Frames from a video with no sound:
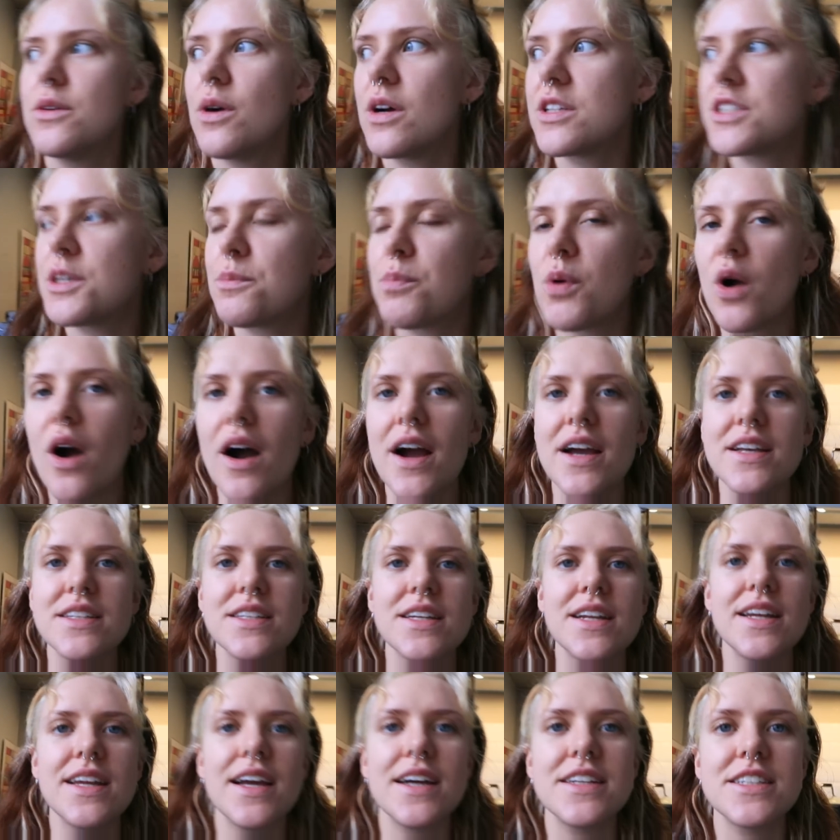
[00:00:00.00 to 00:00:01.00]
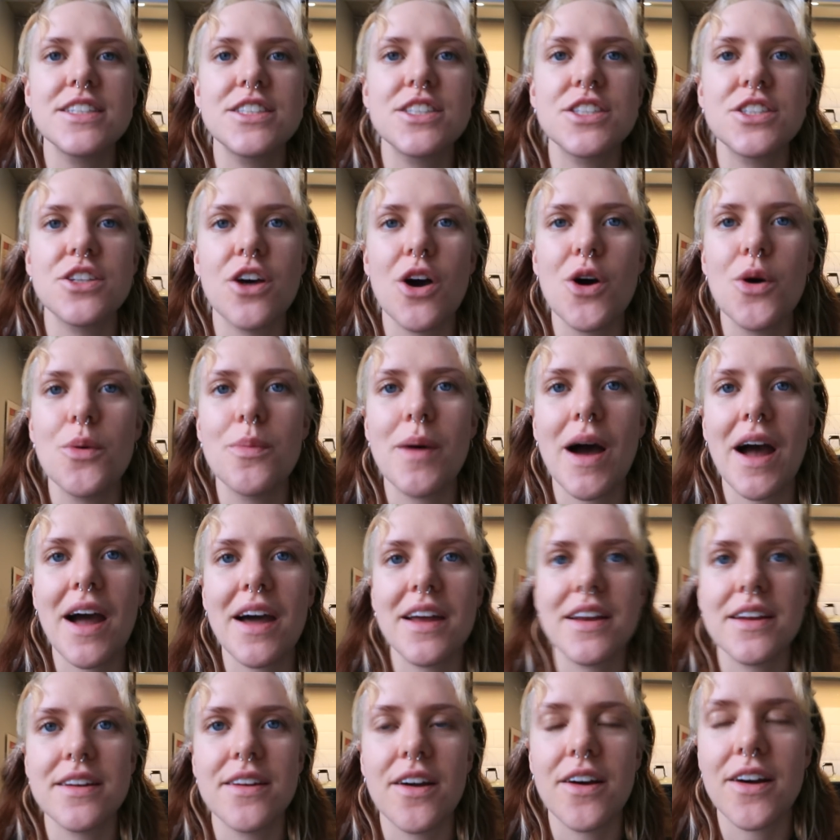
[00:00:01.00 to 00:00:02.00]
I do? Surprisingly, I did so
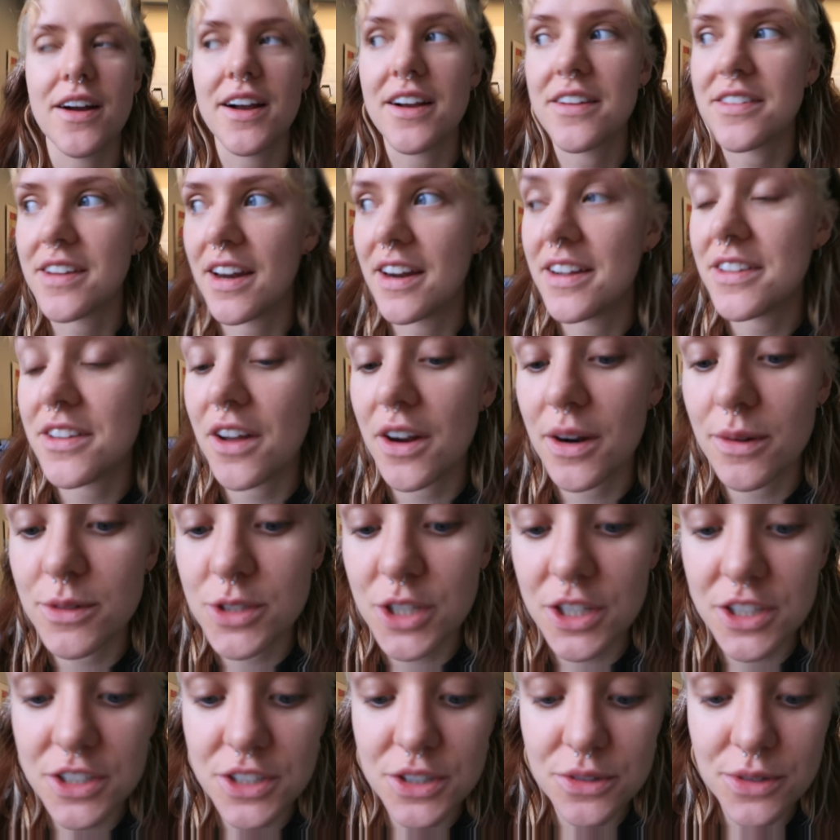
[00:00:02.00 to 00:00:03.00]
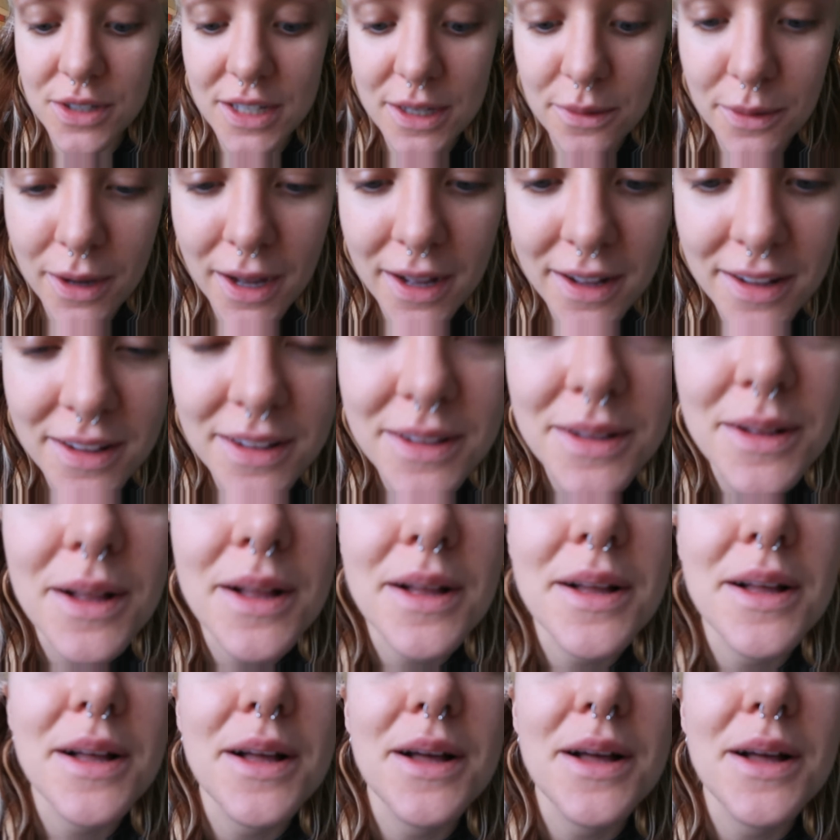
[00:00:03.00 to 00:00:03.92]
bad in art and I thought I was gonna do really well.